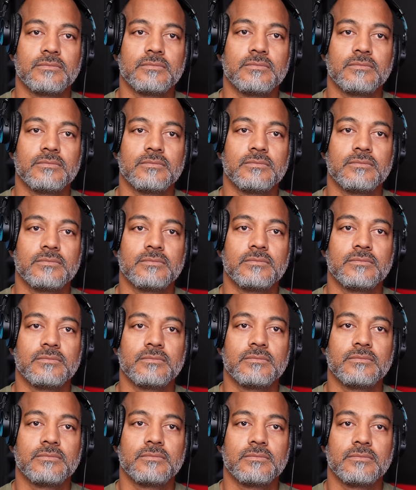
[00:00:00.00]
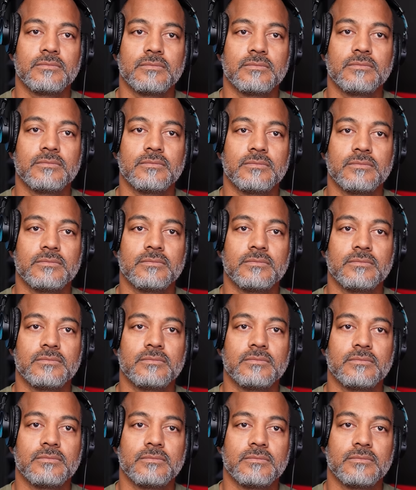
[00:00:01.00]

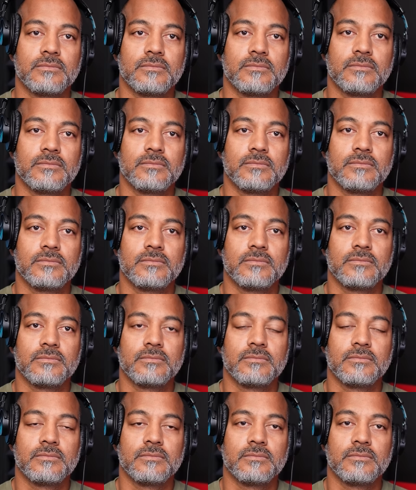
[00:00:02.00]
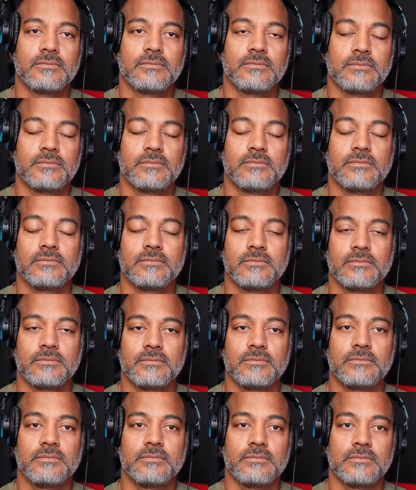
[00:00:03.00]

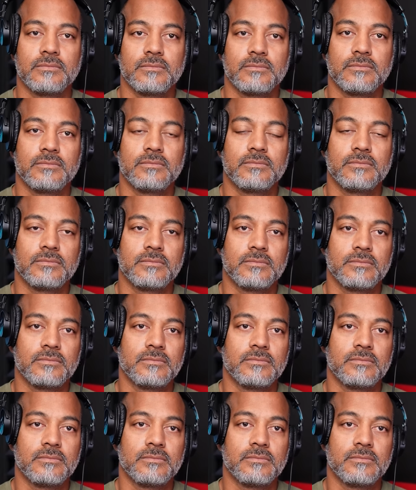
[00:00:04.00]
[no speech]